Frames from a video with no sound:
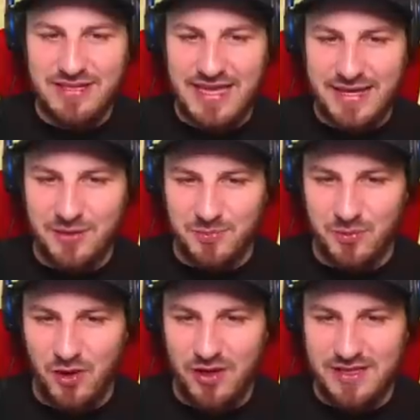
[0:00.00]
even get your
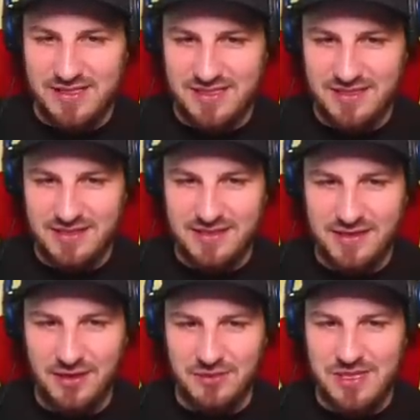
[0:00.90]
prize.
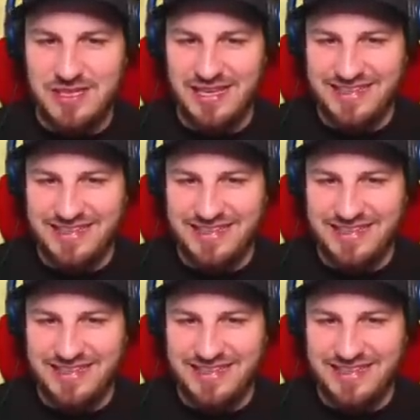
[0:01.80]
You know.